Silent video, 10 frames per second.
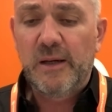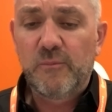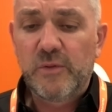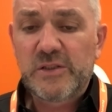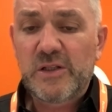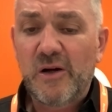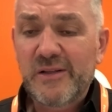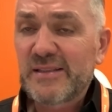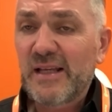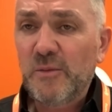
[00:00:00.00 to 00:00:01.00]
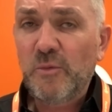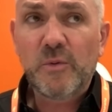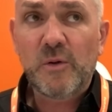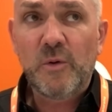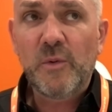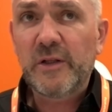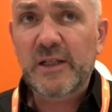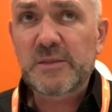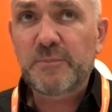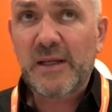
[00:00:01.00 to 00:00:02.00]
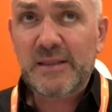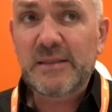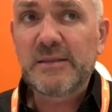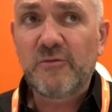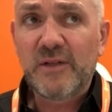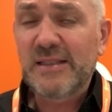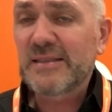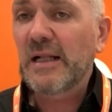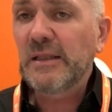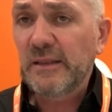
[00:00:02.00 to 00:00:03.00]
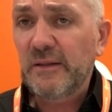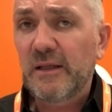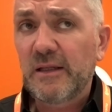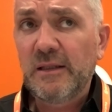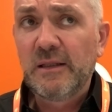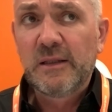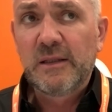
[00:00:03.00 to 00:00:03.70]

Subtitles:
we started selling. We weren't expecting to really sell anything,